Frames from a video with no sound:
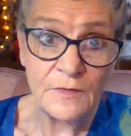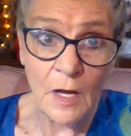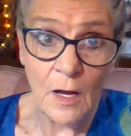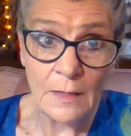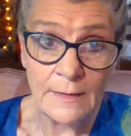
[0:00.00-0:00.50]

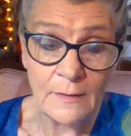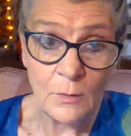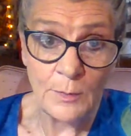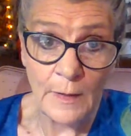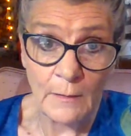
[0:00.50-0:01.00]
not, it
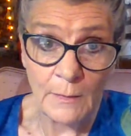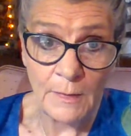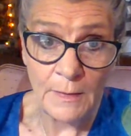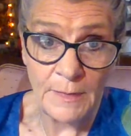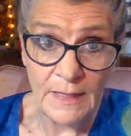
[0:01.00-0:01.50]
will
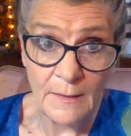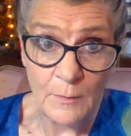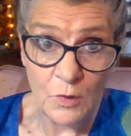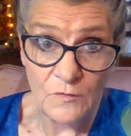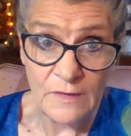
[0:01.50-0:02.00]
probably be the
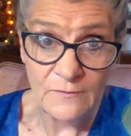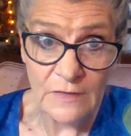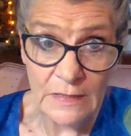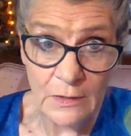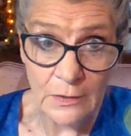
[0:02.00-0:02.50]
moving
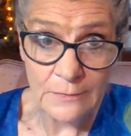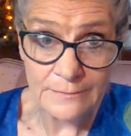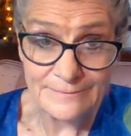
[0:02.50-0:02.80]
finger.